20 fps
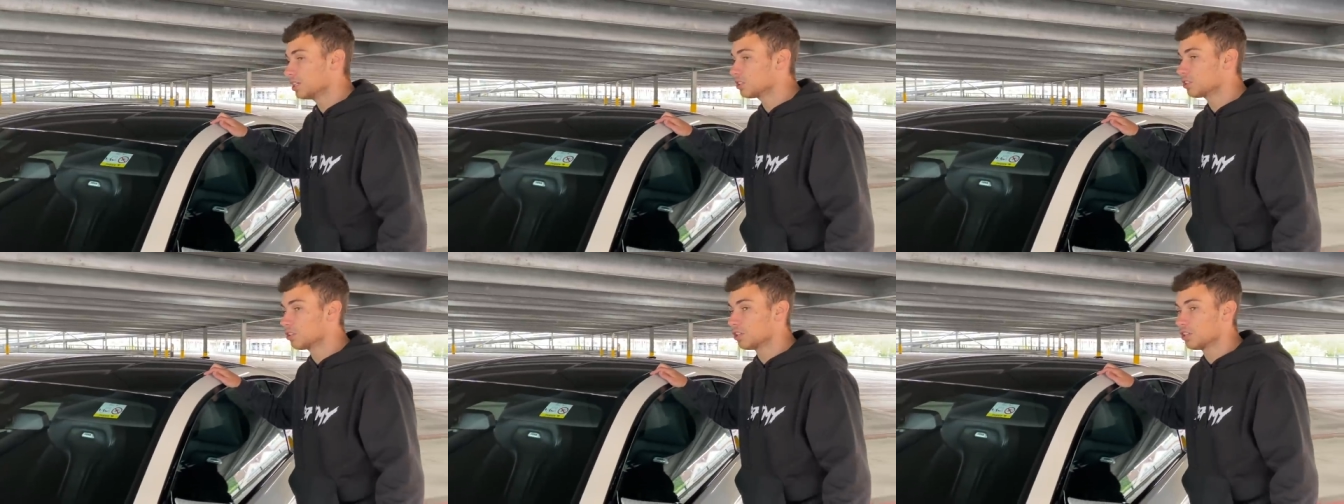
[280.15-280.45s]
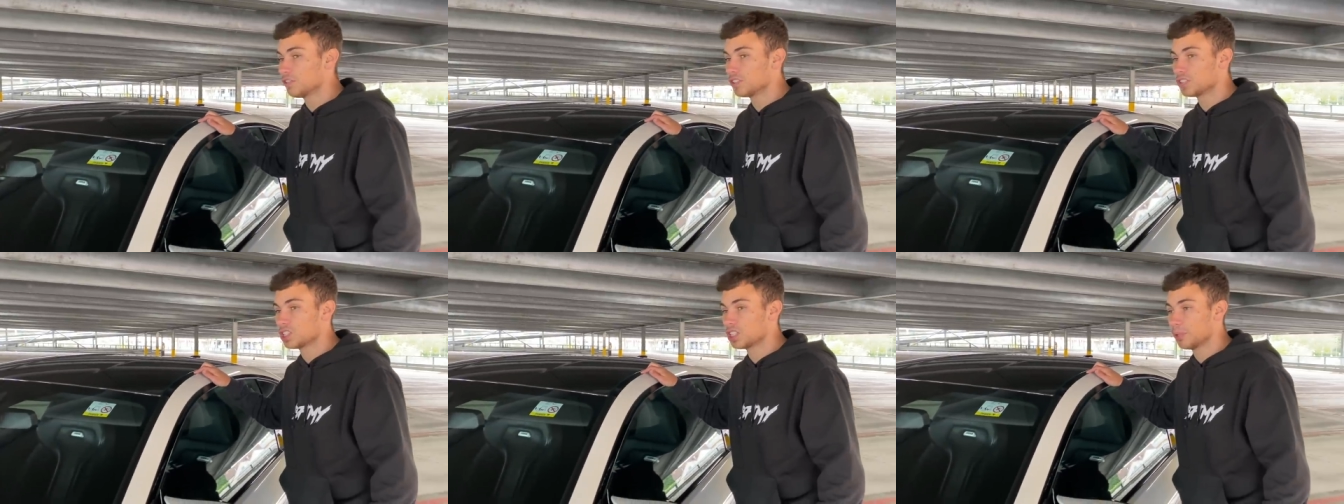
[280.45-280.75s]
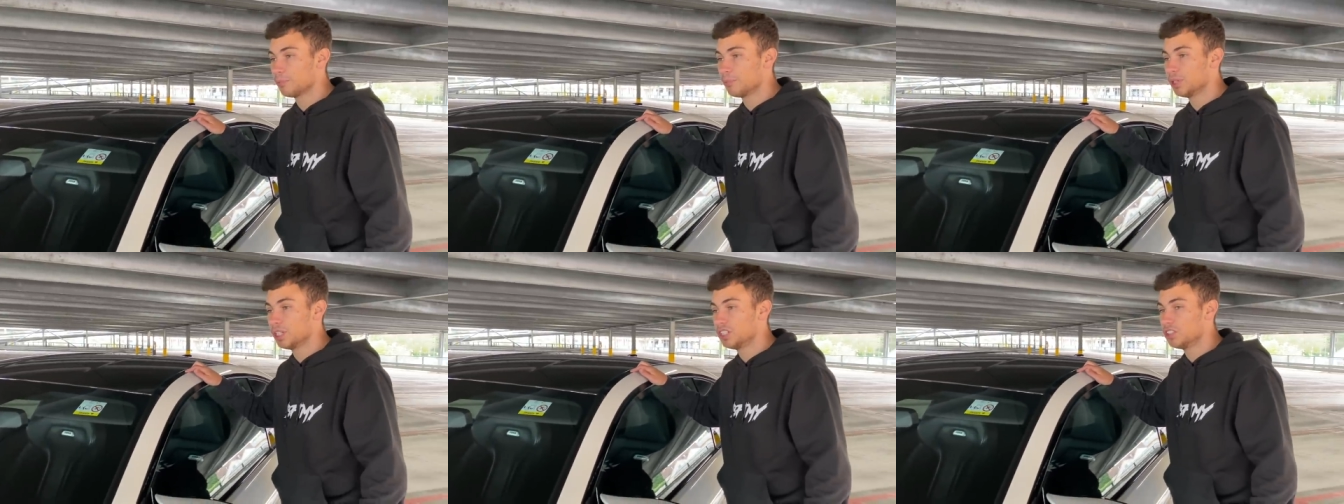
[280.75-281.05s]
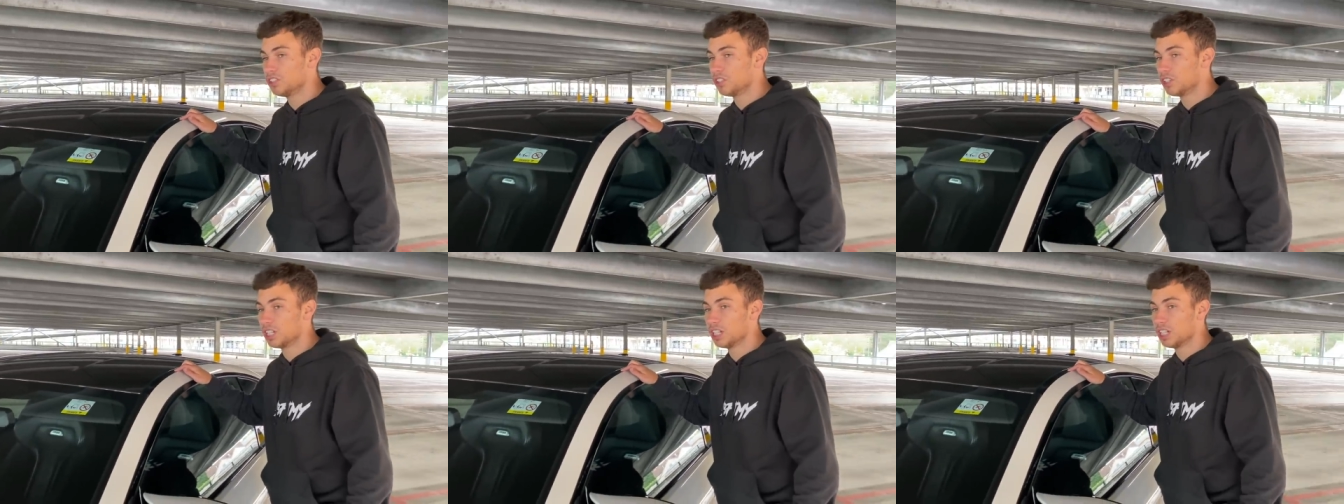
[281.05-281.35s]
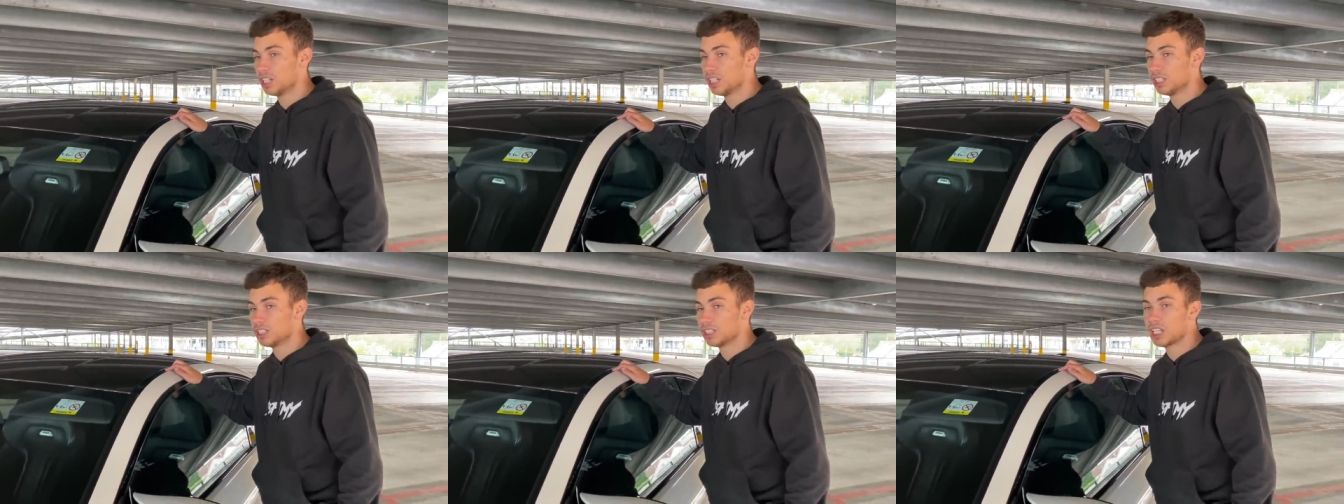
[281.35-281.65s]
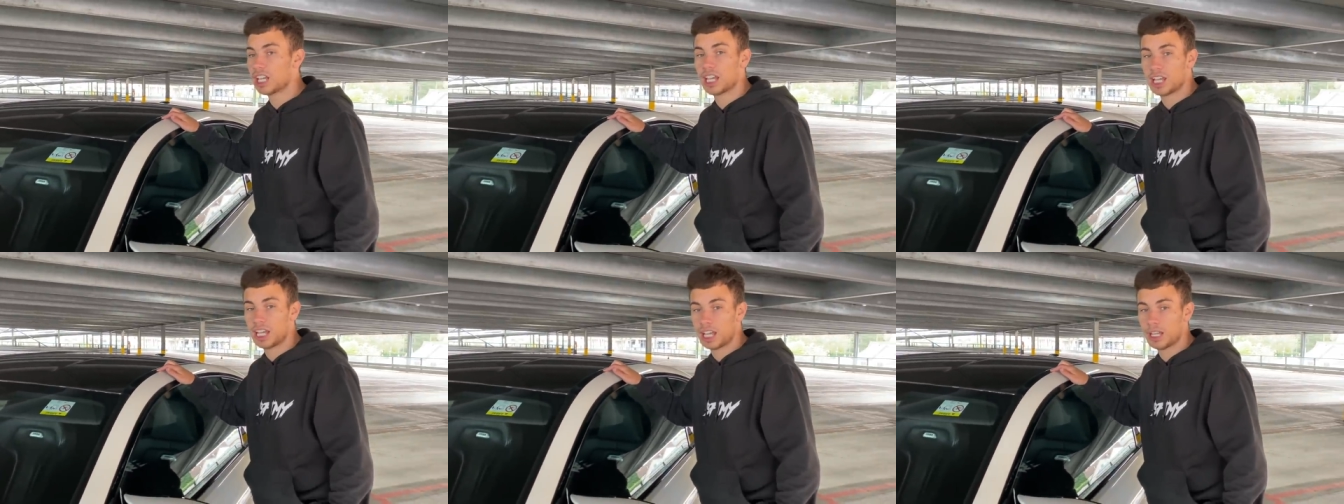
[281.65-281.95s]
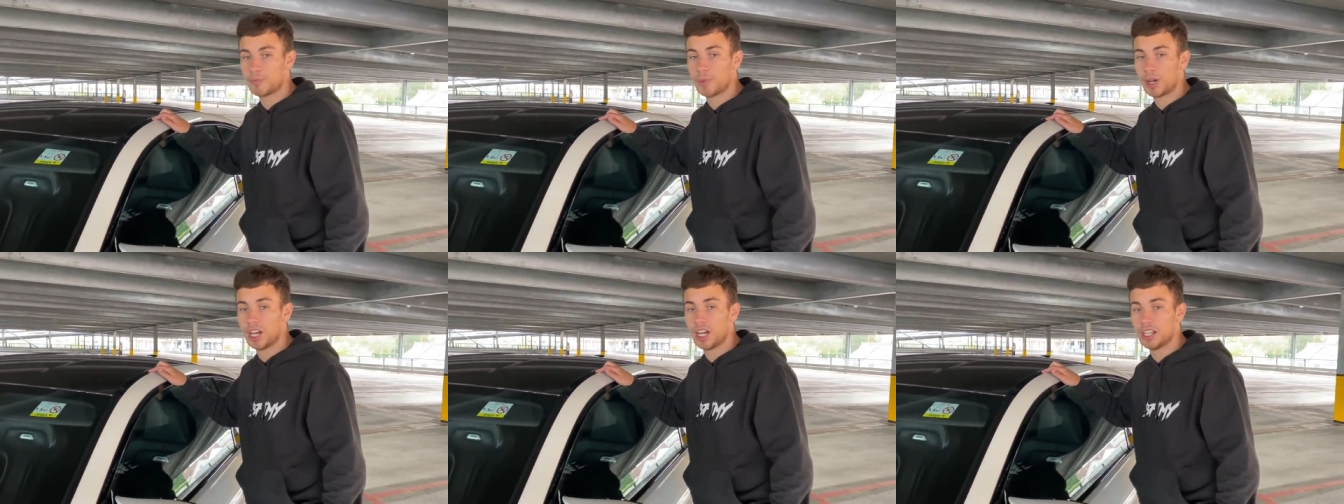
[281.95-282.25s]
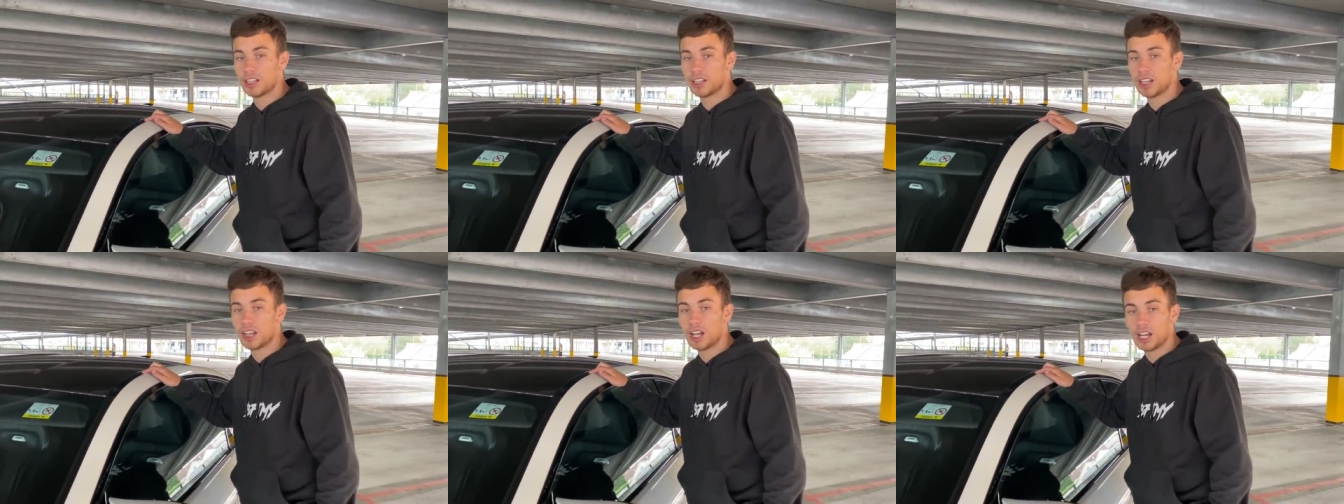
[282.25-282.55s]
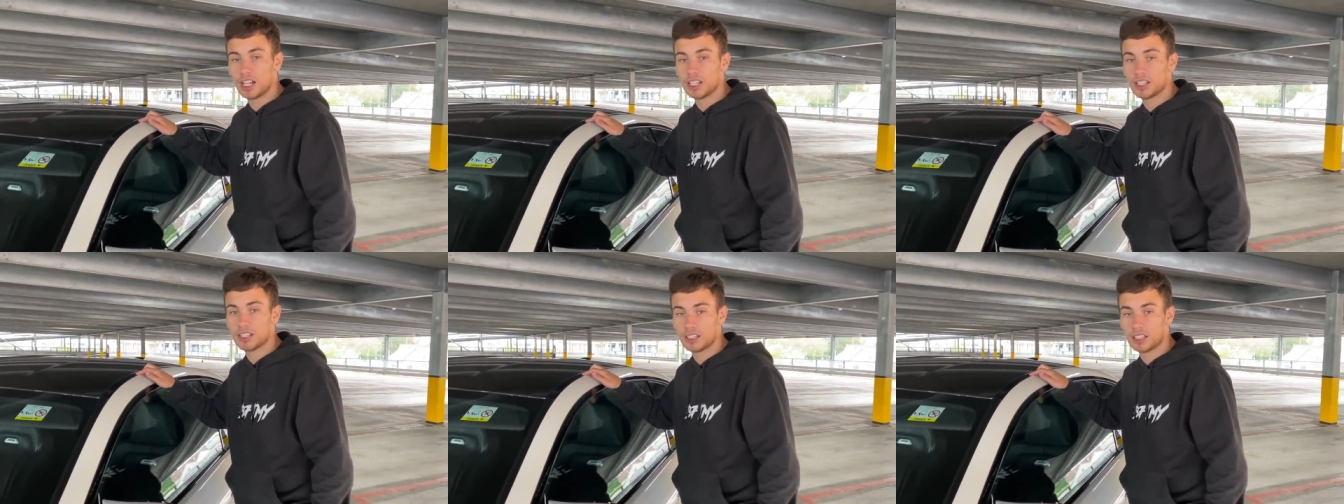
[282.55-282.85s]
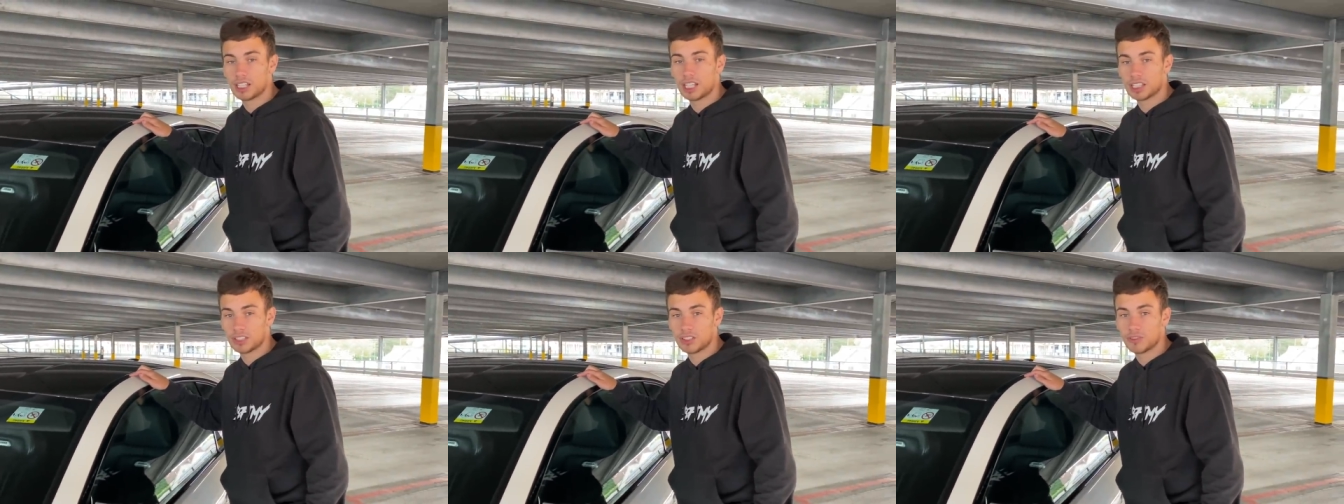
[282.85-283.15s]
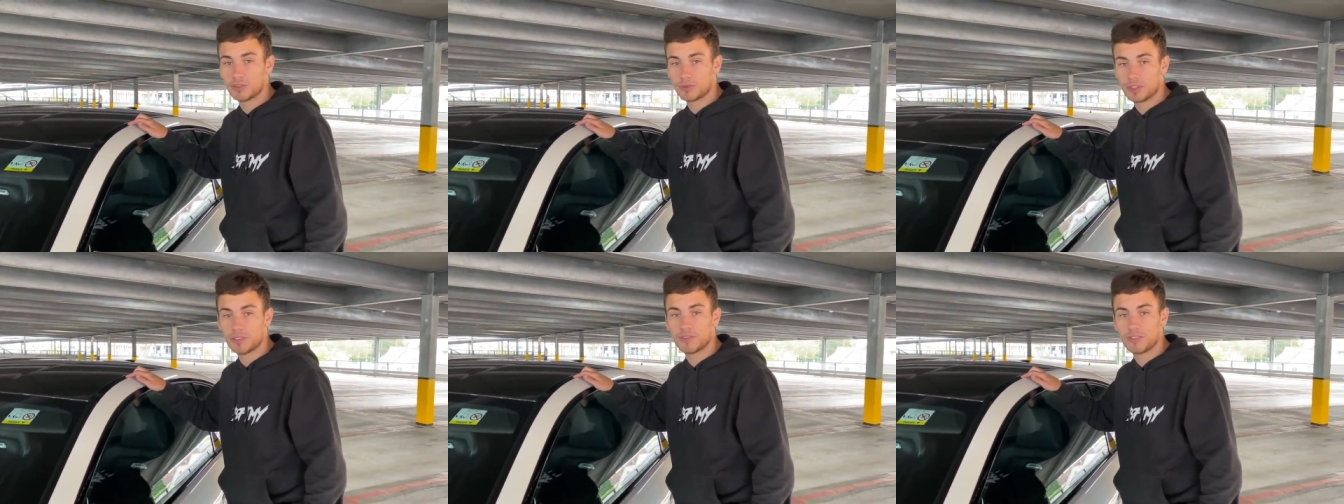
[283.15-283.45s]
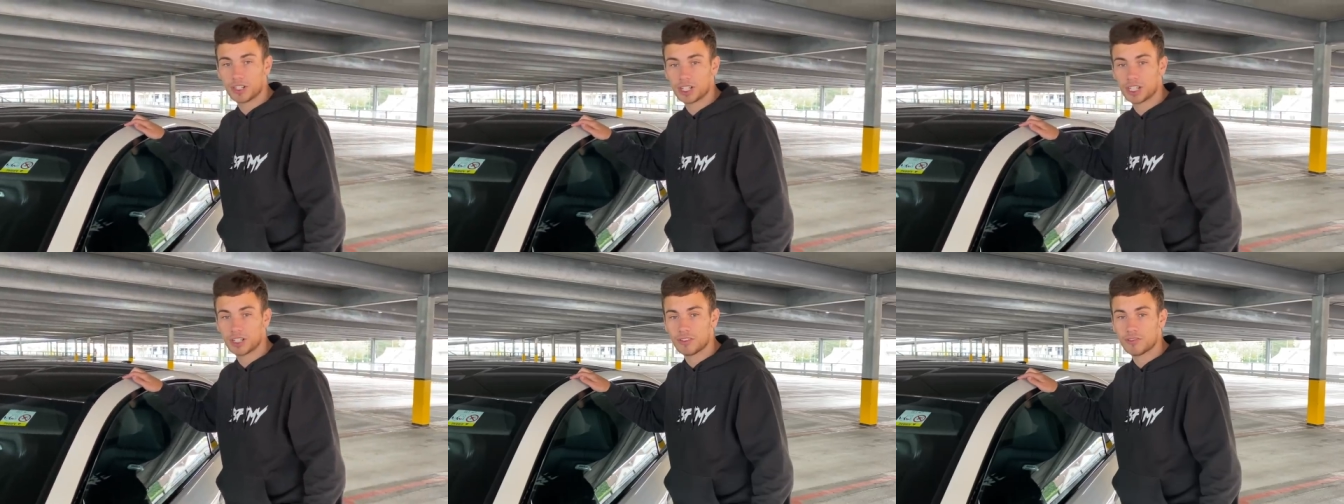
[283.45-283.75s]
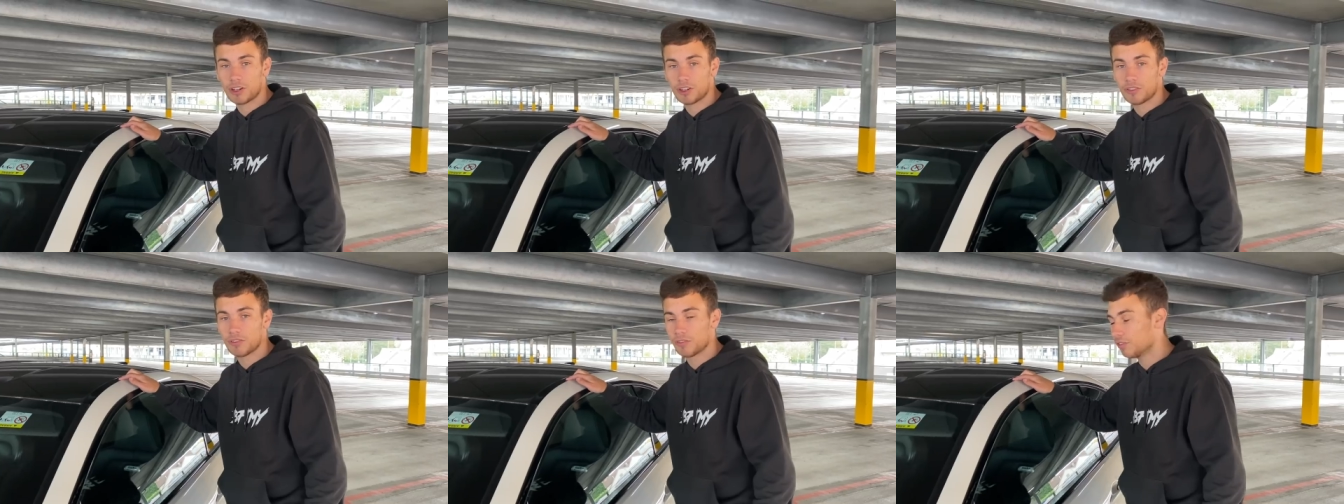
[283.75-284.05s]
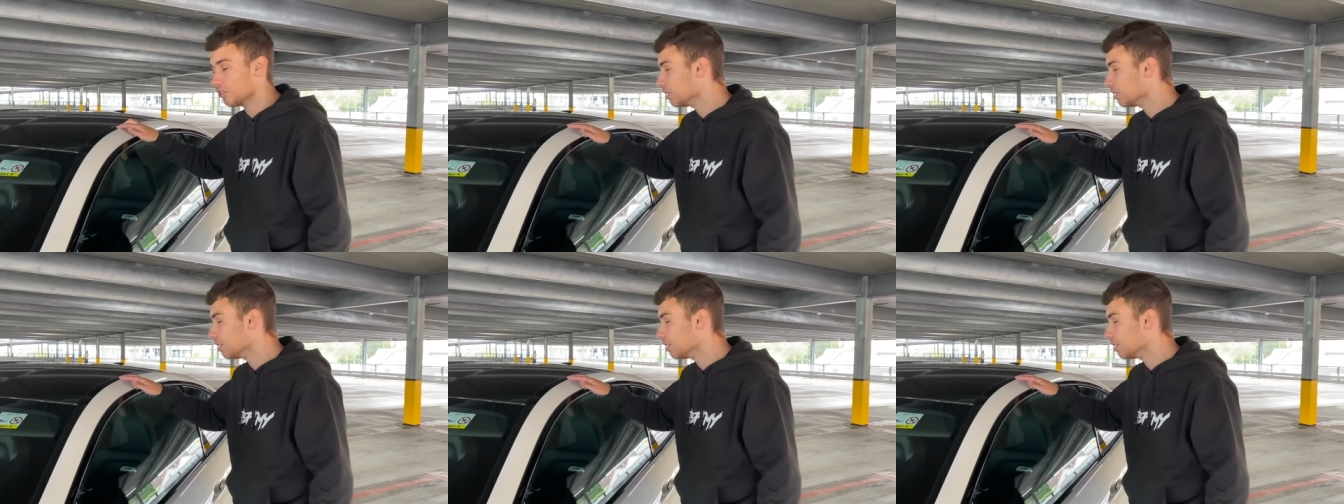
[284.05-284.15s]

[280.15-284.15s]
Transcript: to God, if I see a pigeon on it, it's getting head by Like get off the fucking roof.